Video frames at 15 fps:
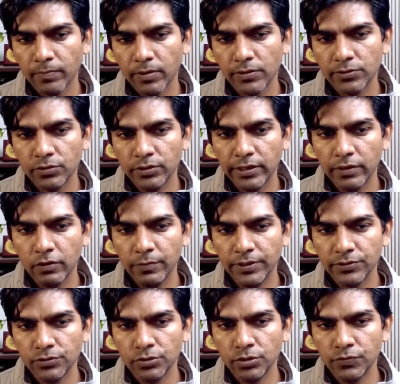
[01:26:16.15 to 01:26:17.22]
So there will be a
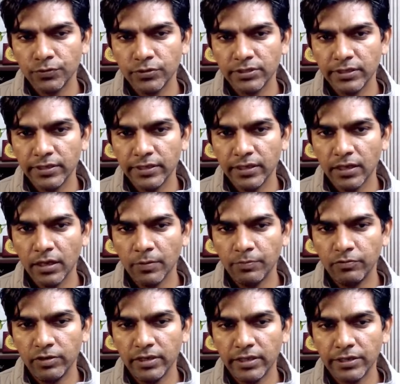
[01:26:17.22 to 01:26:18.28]
pseudo force in the
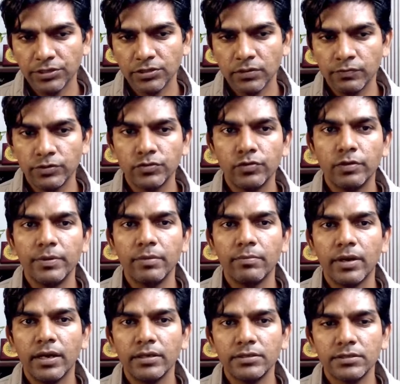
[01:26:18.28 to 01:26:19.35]
upward direction, which will be
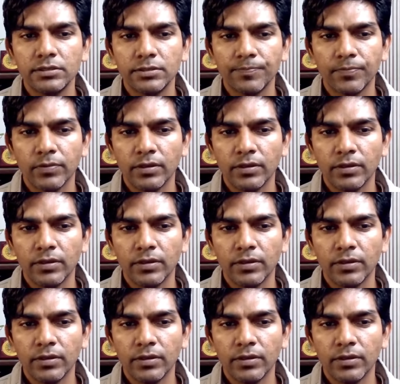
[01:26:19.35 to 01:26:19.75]
mass,